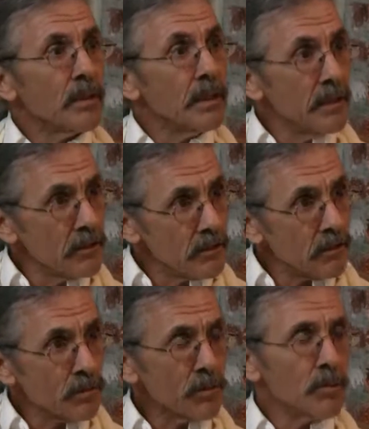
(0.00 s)
It is
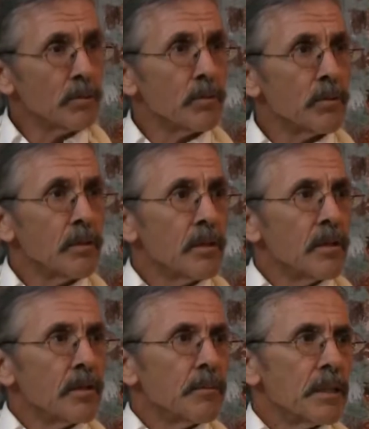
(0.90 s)
true,
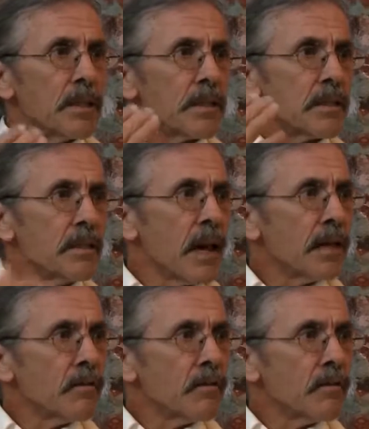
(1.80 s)
but it's not